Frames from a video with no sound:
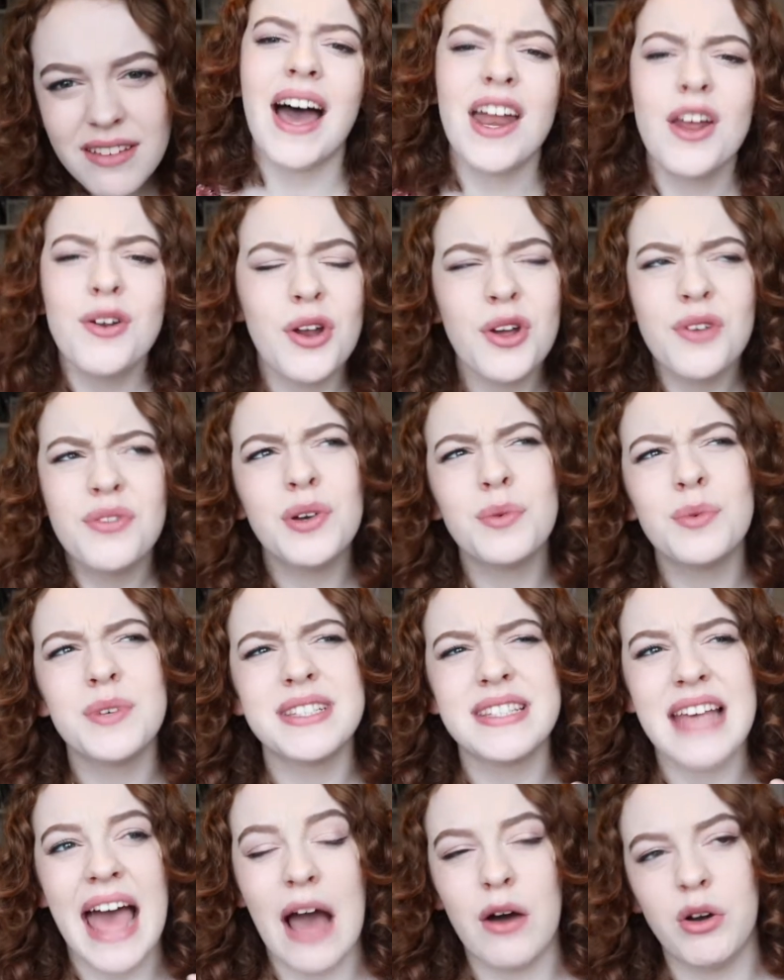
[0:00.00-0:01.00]
I don't know if it
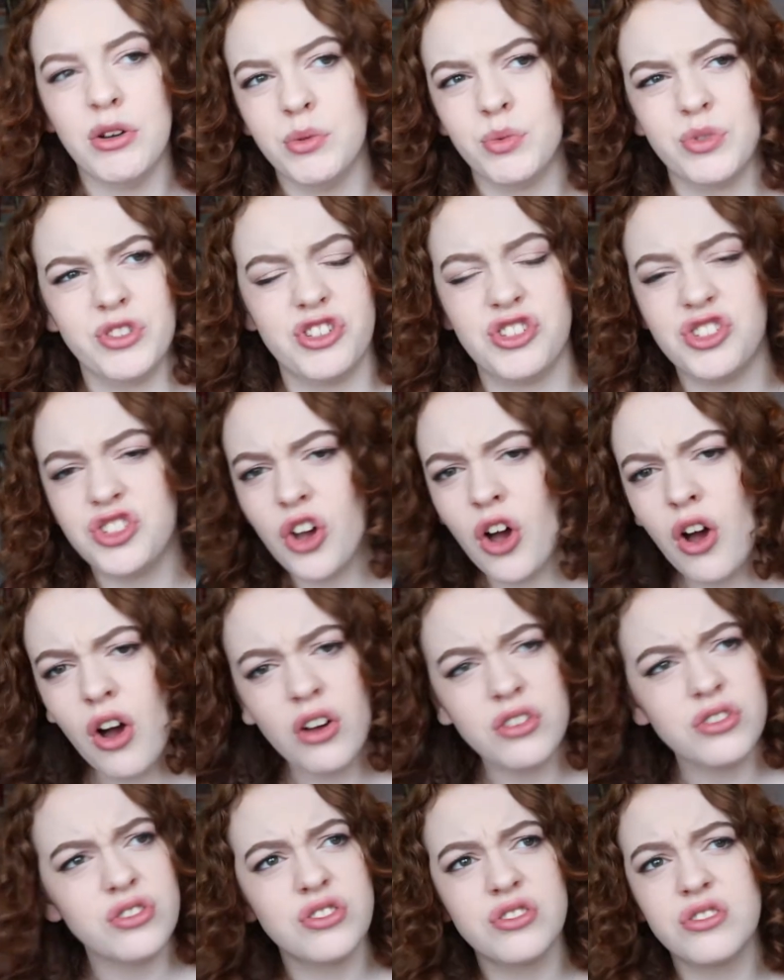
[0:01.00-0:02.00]
was how it was
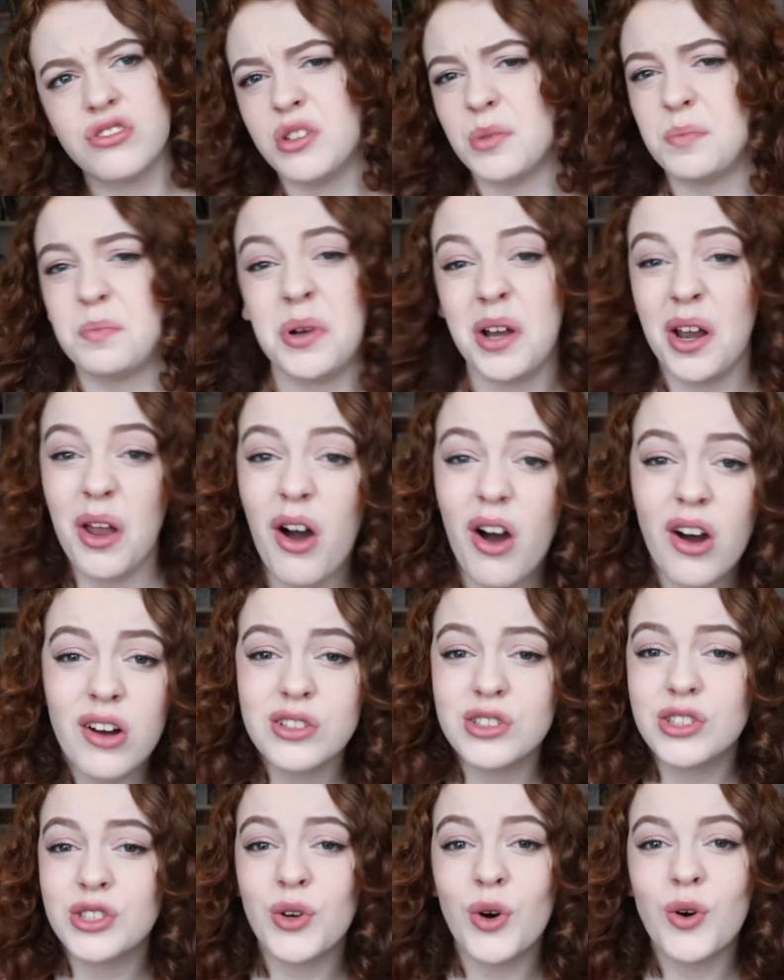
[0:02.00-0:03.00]
shot, the
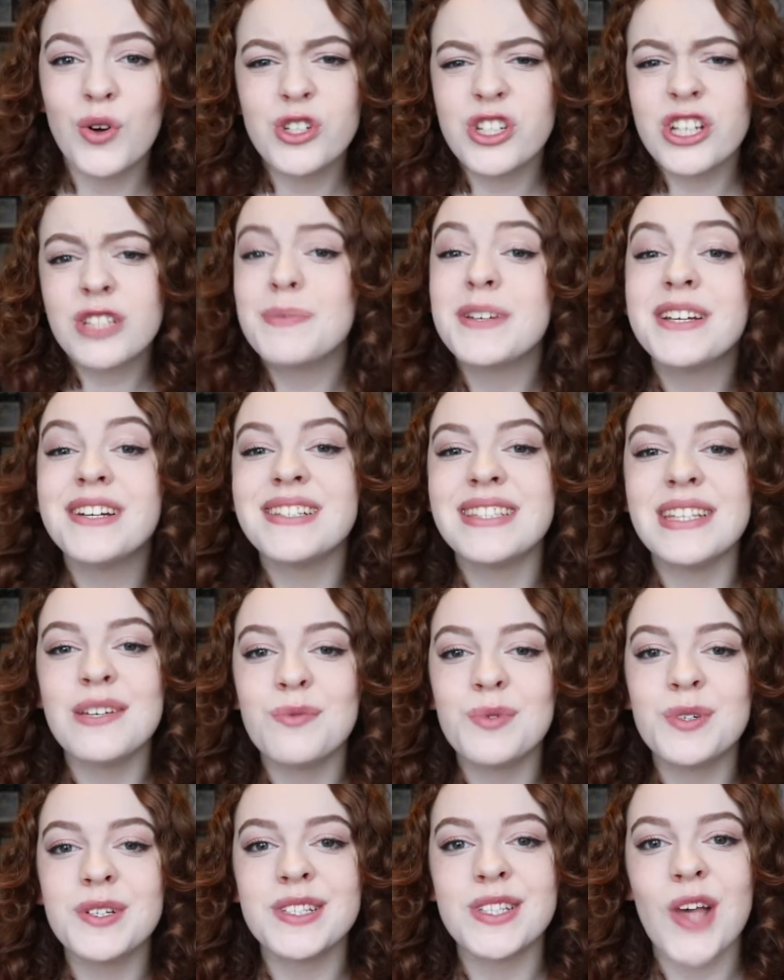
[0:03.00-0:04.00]
plot, or just because it
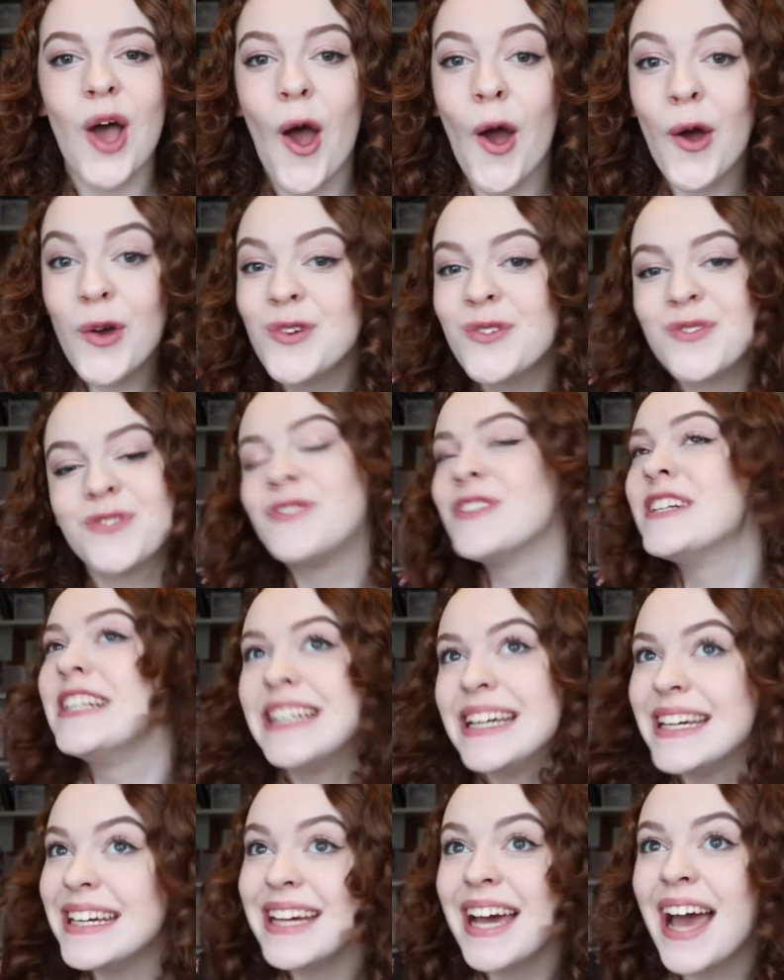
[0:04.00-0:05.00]
was
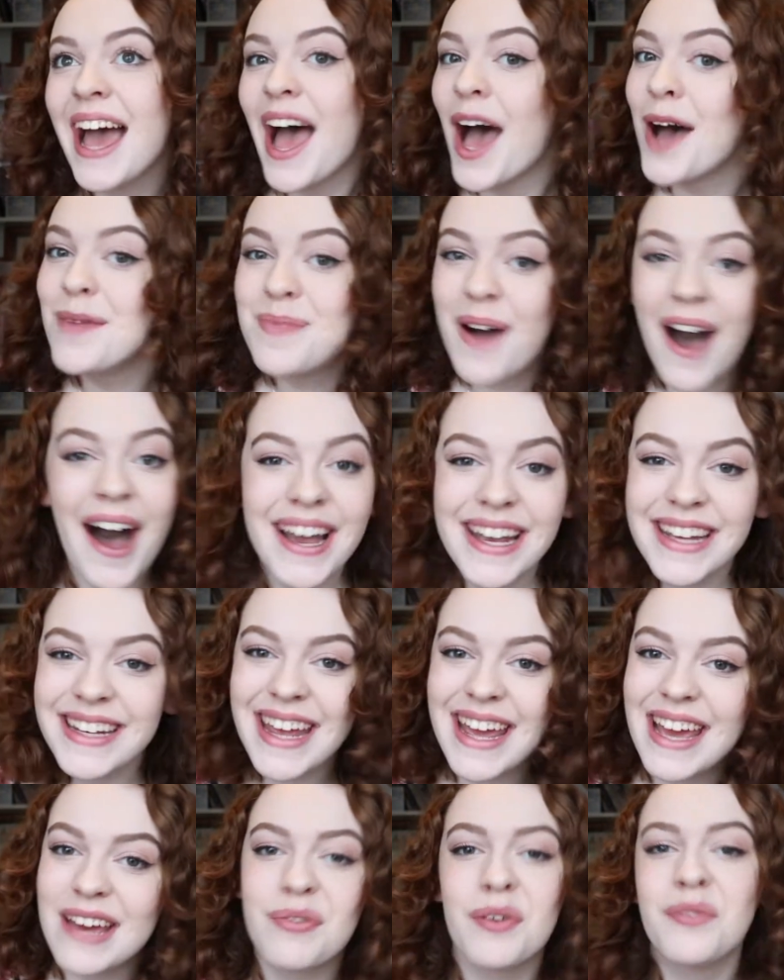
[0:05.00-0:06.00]
hopefully a
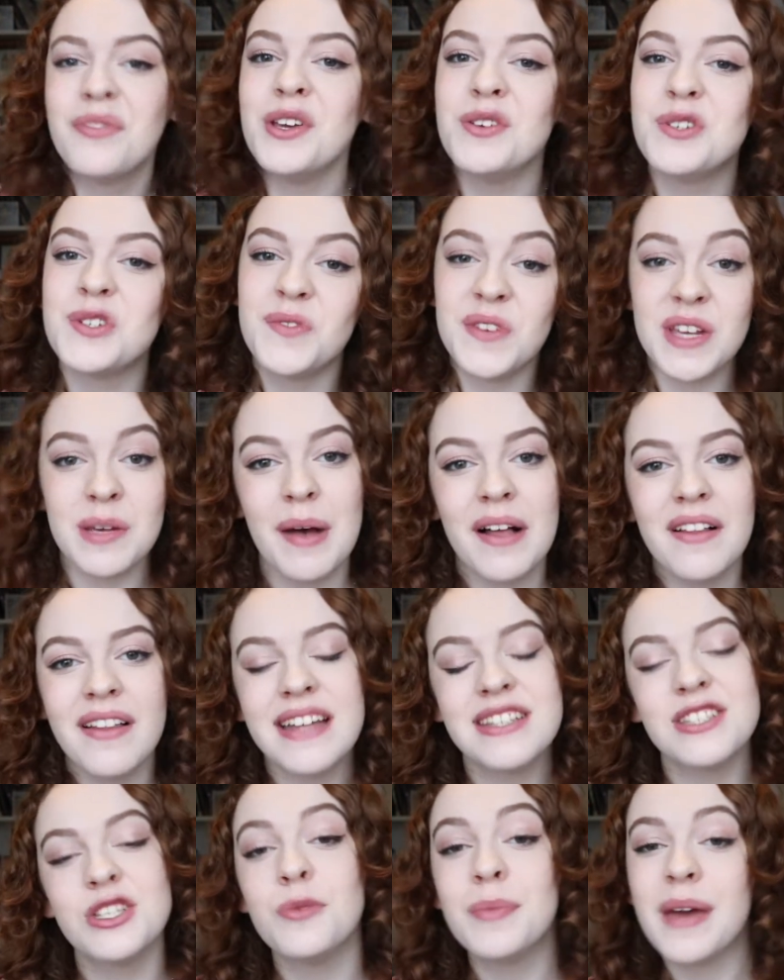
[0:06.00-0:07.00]
pioneer for future
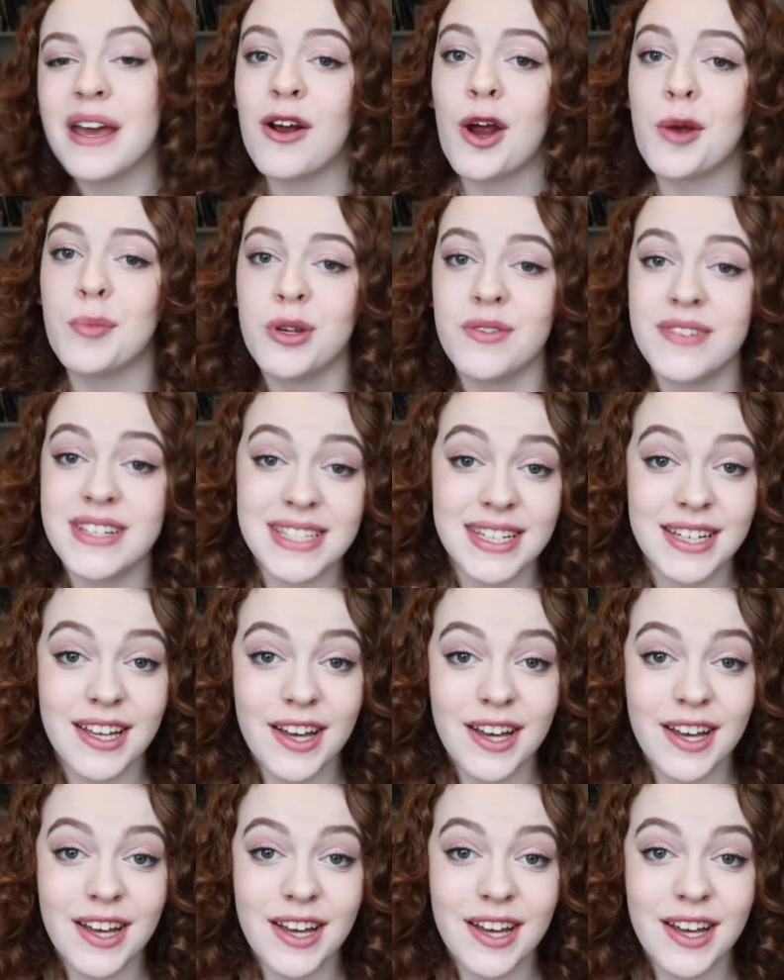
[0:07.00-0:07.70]
female-led superhero movies to